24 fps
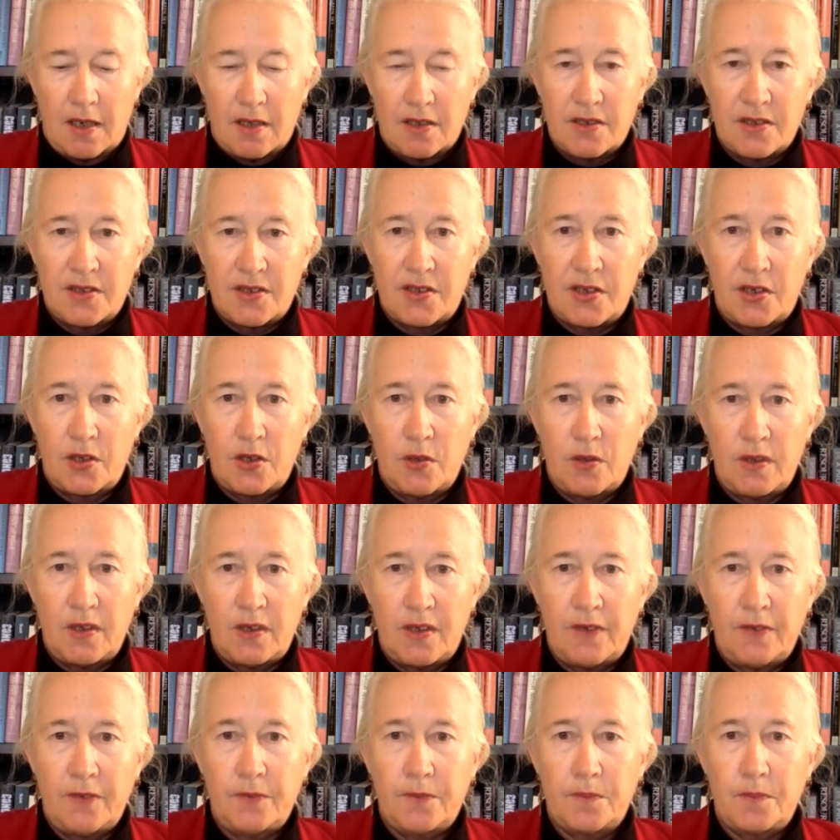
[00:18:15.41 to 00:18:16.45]
So
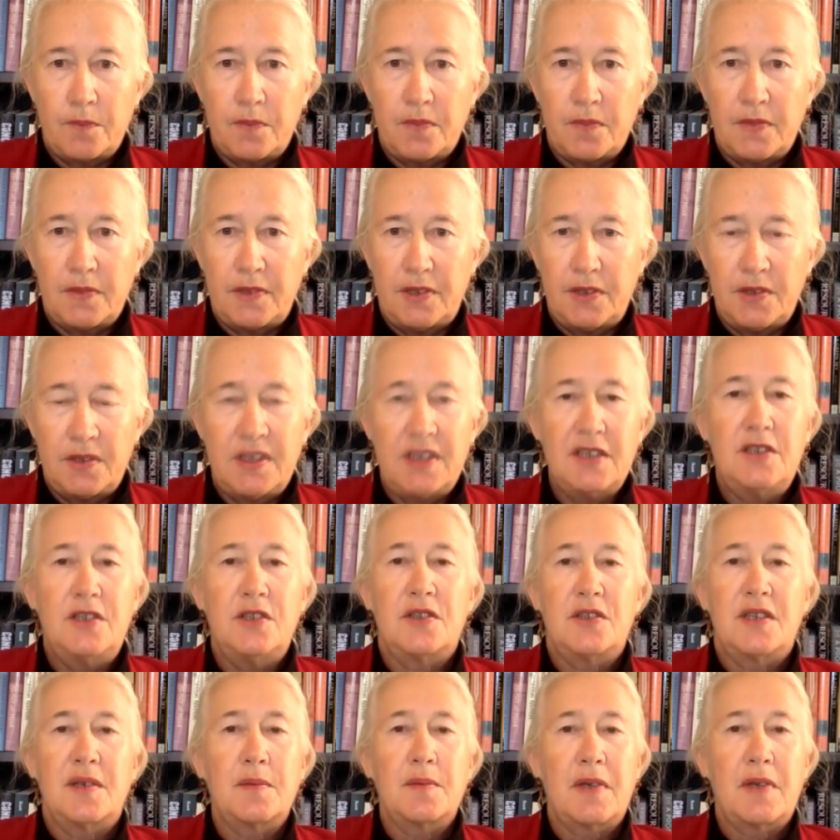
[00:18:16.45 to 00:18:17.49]
if you did do
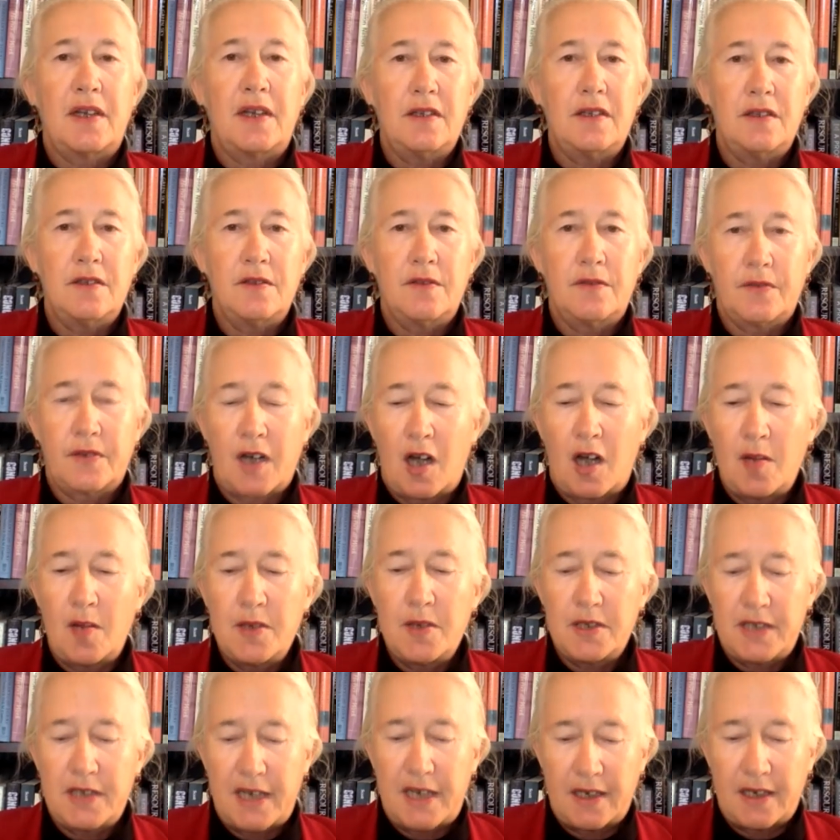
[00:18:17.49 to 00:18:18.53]
some kind of
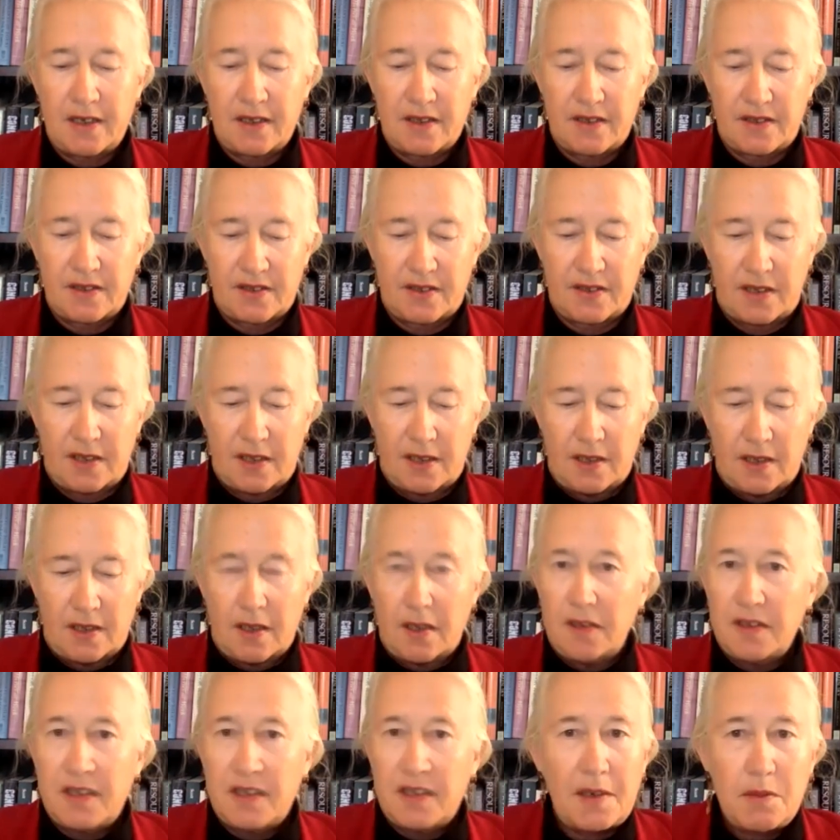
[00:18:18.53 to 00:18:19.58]
carbon tax,
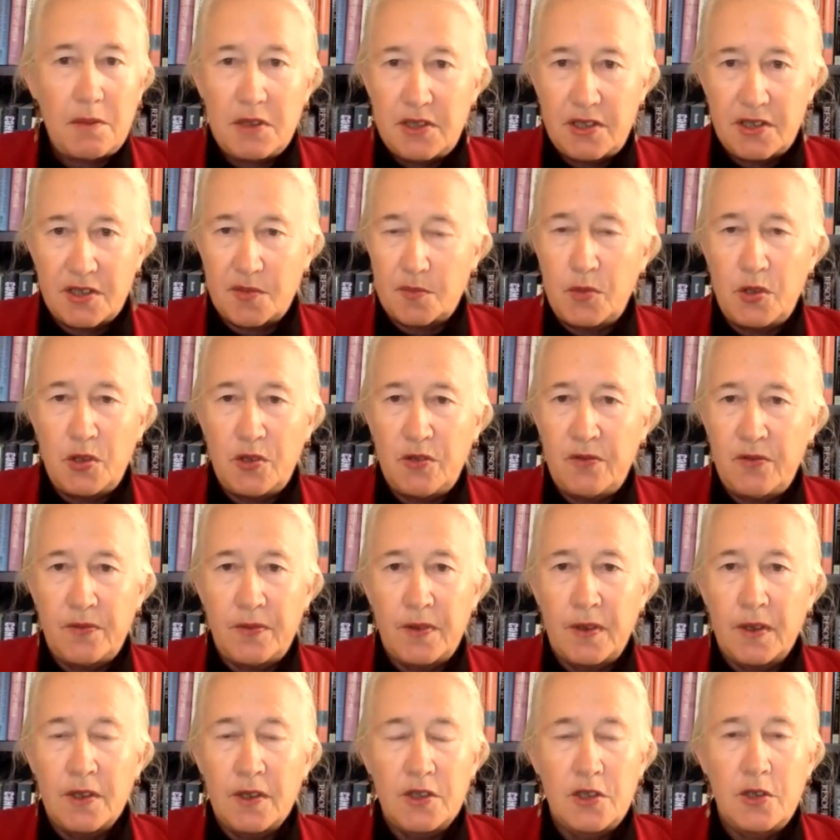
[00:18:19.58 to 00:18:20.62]
they would just move
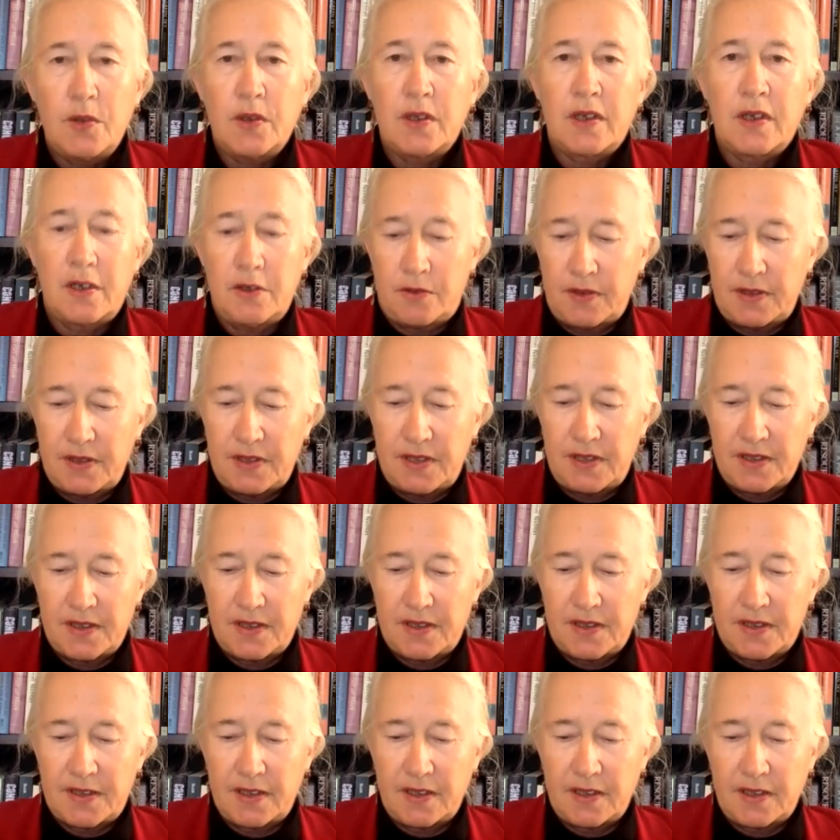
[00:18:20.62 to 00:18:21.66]
to a country that
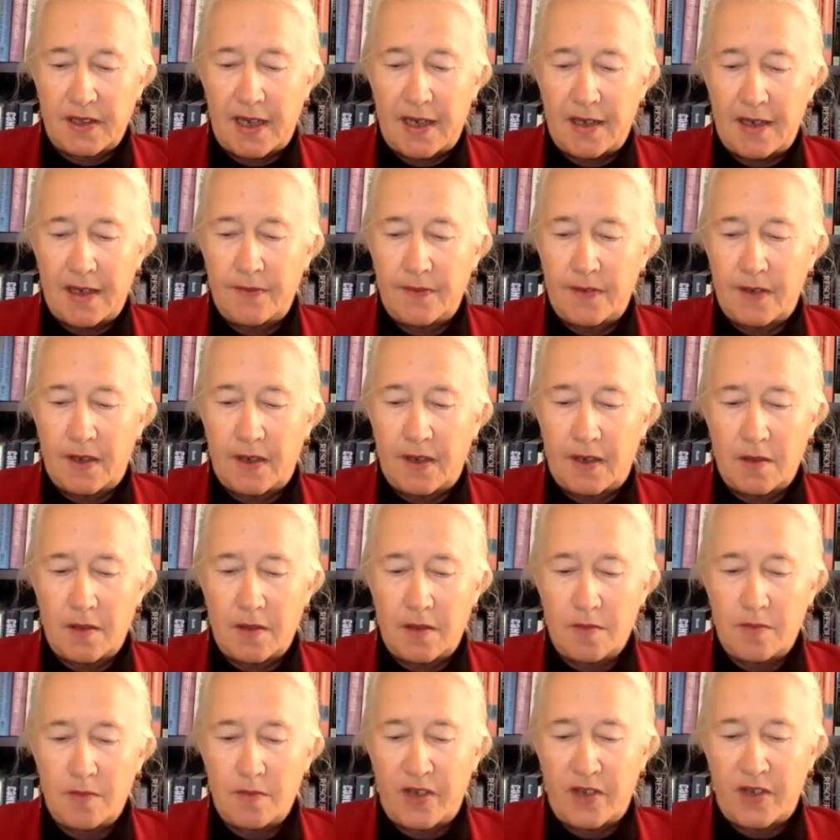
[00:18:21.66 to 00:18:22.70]
still had
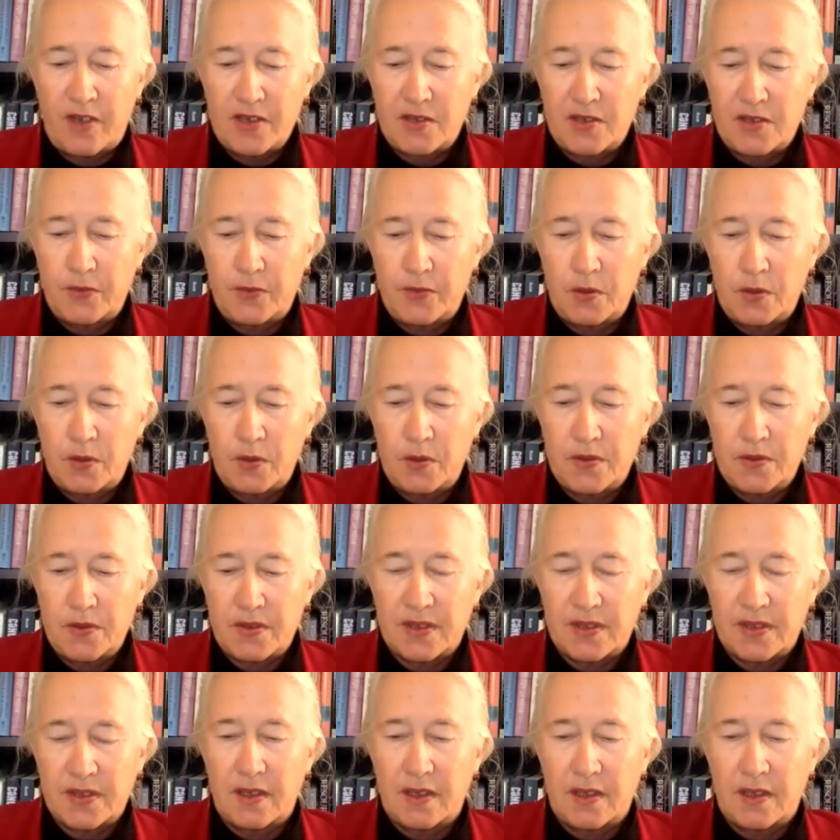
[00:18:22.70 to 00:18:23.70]
um, fossil fuels.